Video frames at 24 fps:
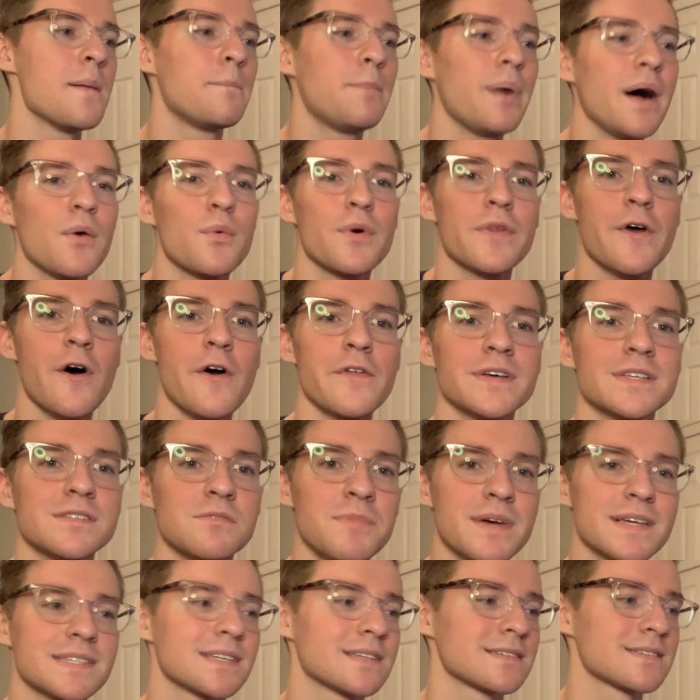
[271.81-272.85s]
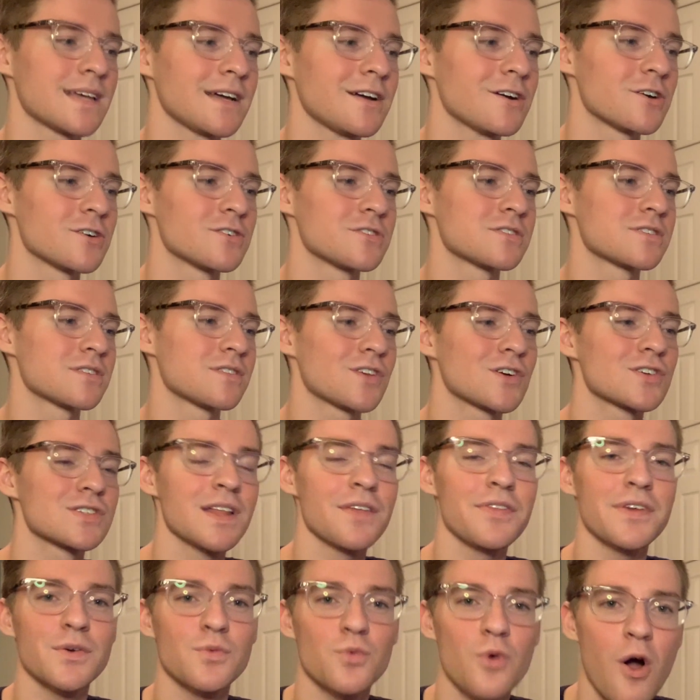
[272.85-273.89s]
But with all these amazing singers, there's
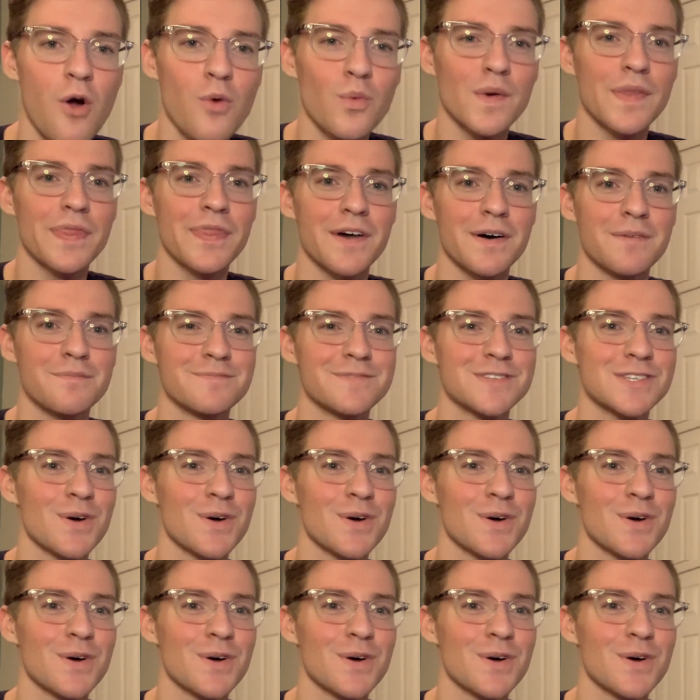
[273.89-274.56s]
nothing wrong with them.